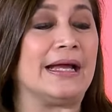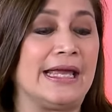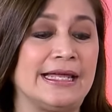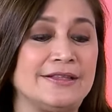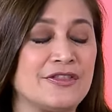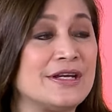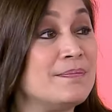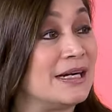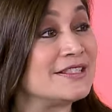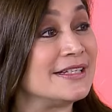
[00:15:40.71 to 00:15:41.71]
and three
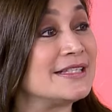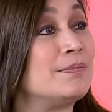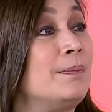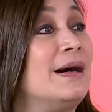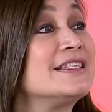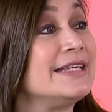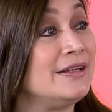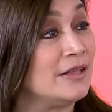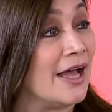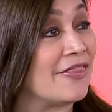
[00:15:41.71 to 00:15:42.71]
buses bus
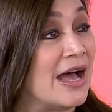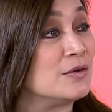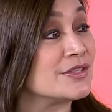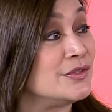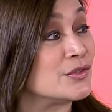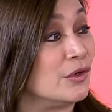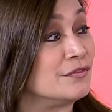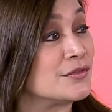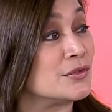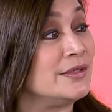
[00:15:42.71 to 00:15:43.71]
in thousands of
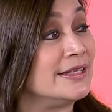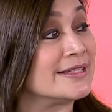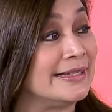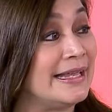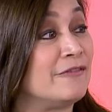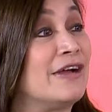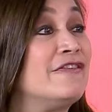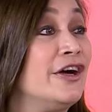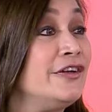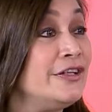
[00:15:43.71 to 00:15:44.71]
students a day.
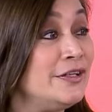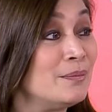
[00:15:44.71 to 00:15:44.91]
500 in the